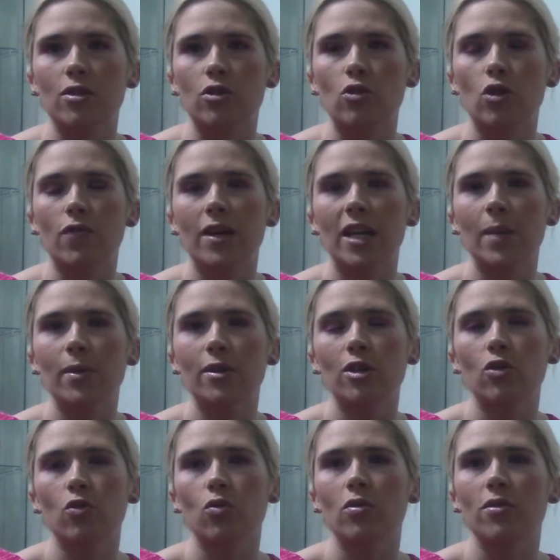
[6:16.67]
So if anybody
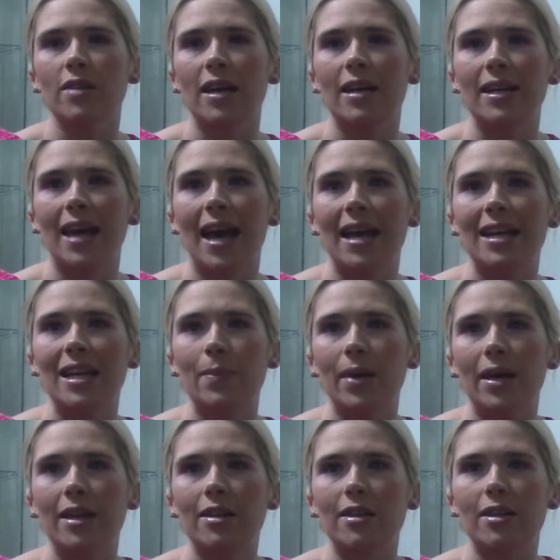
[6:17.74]
knows any
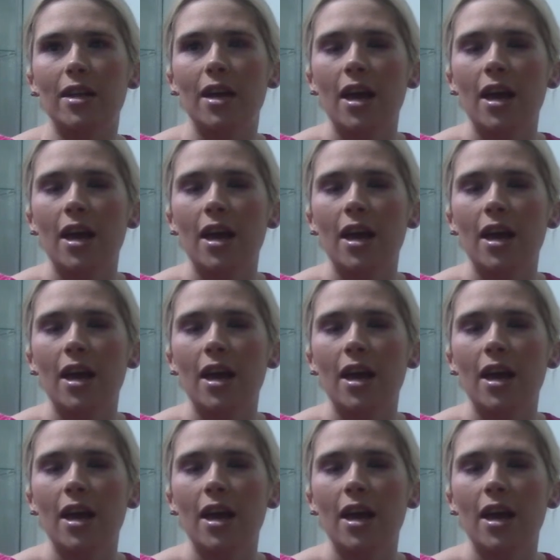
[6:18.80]
independent